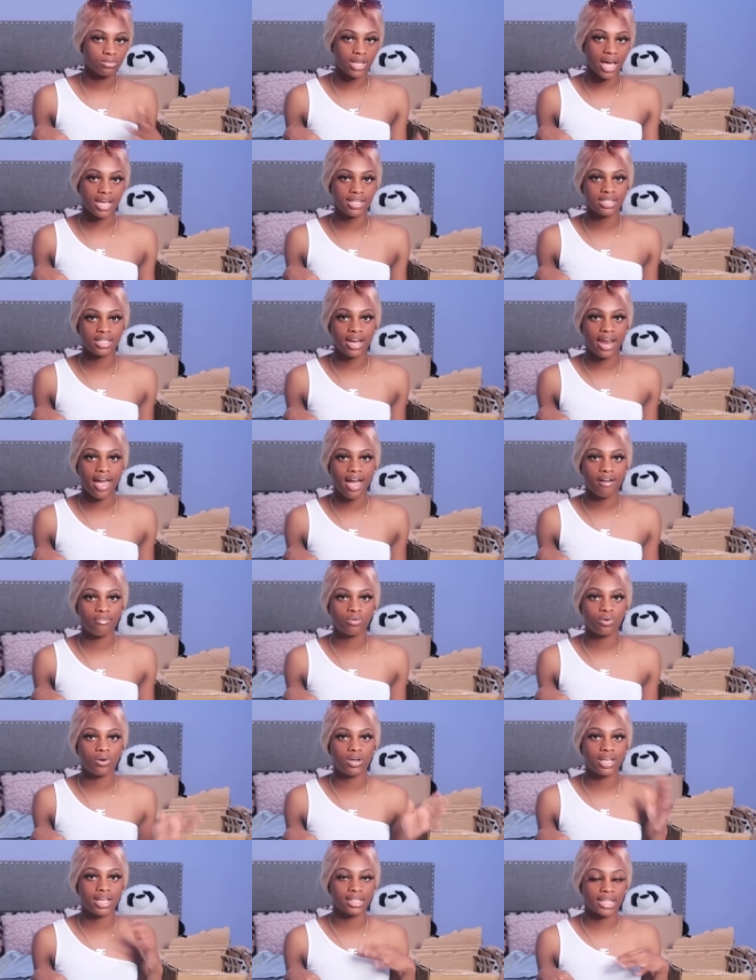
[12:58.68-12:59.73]
tights that I have
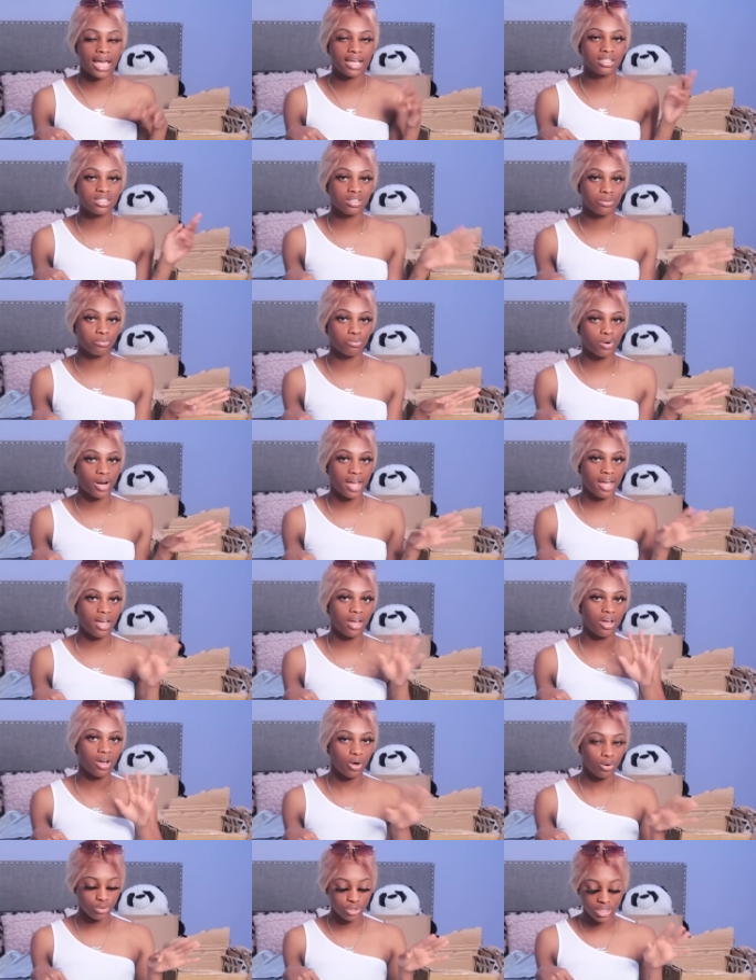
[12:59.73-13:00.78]
on, and like some
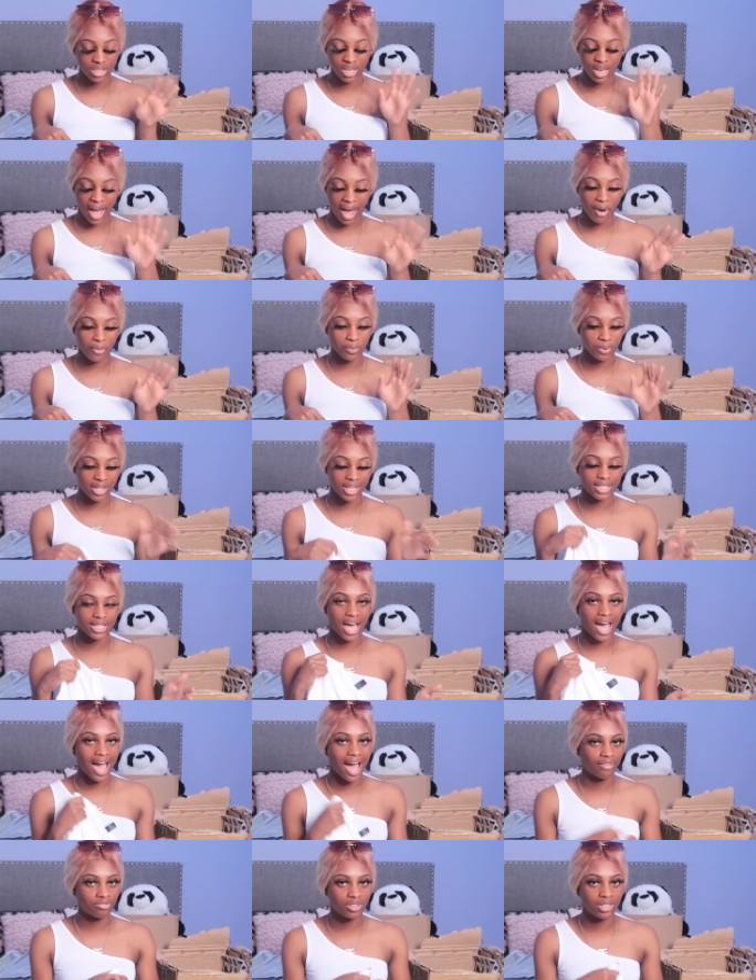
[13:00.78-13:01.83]
red OG high ones. I
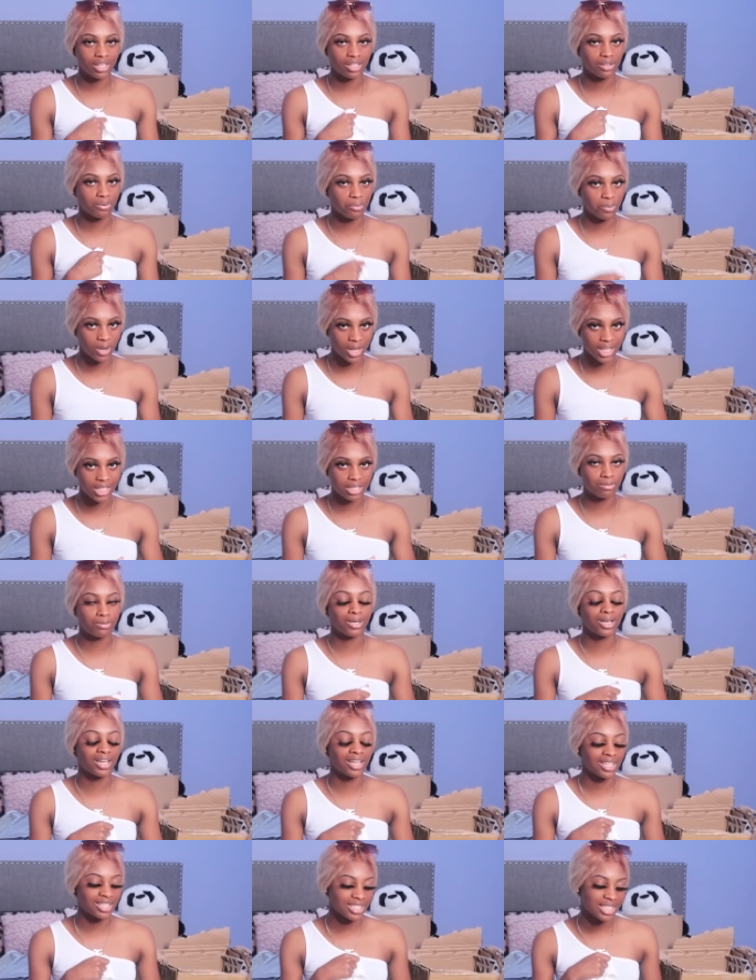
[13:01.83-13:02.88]
have to get them ones
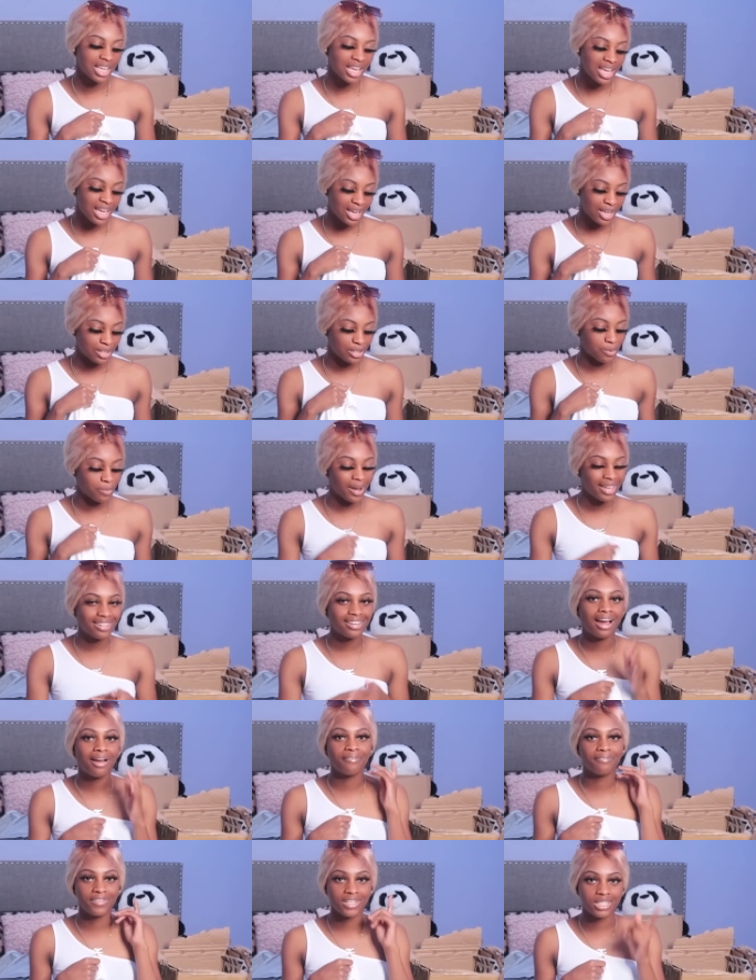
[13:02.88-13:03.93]
because the way that
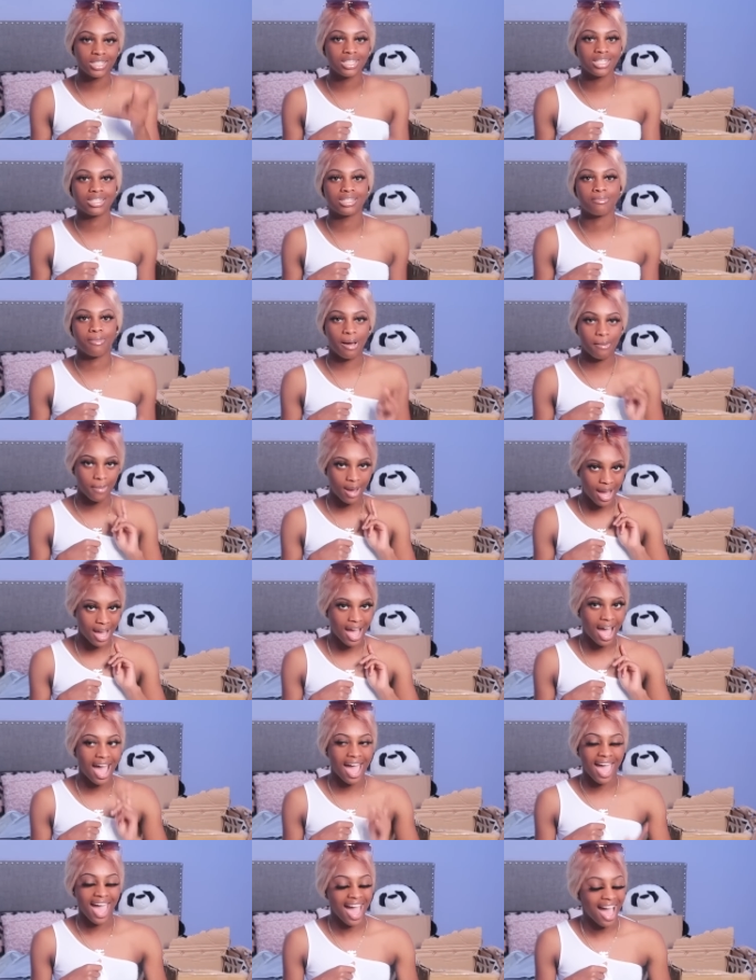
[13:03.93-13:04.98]
I'm envisioning this in my mind,
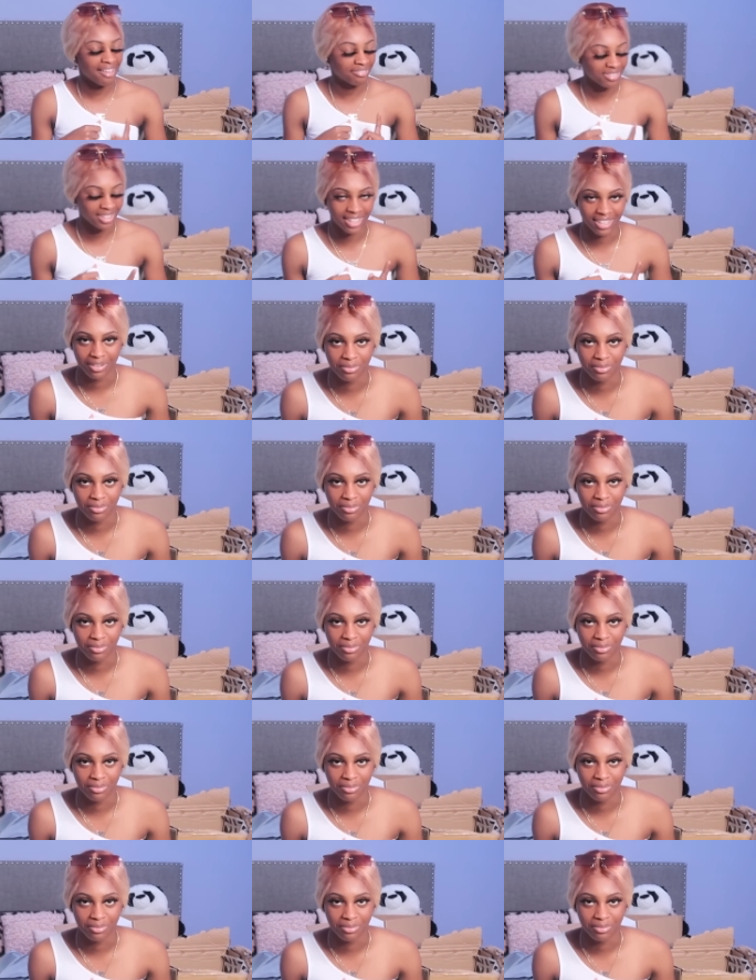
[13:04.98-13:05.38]
I have to get